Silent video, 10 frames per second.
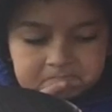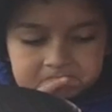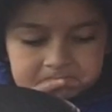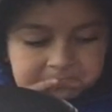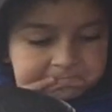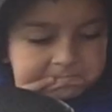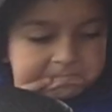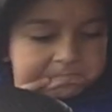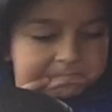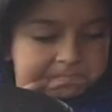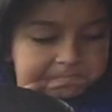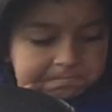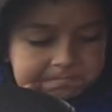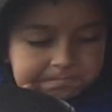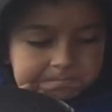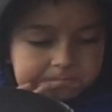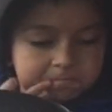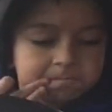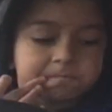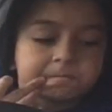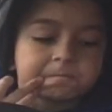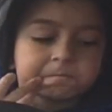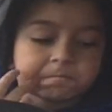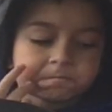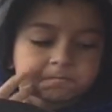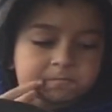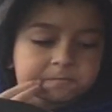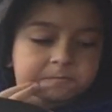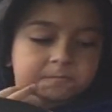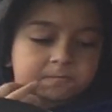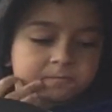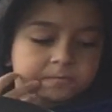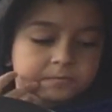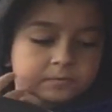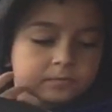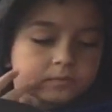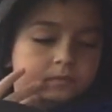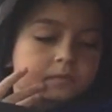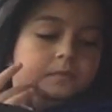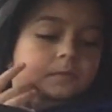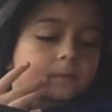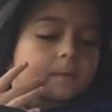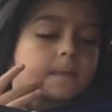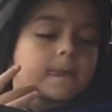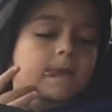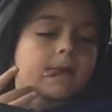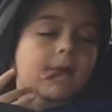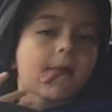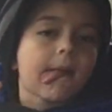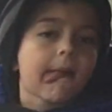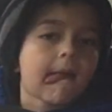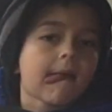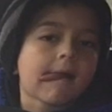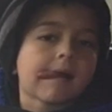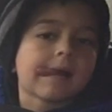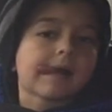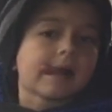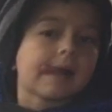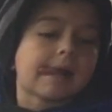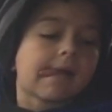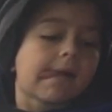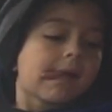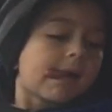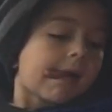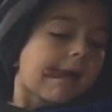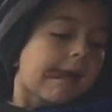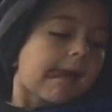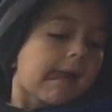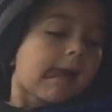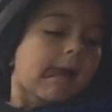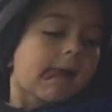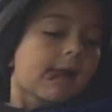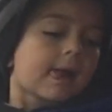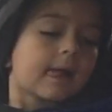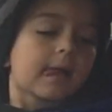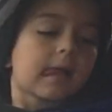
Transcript: (silent)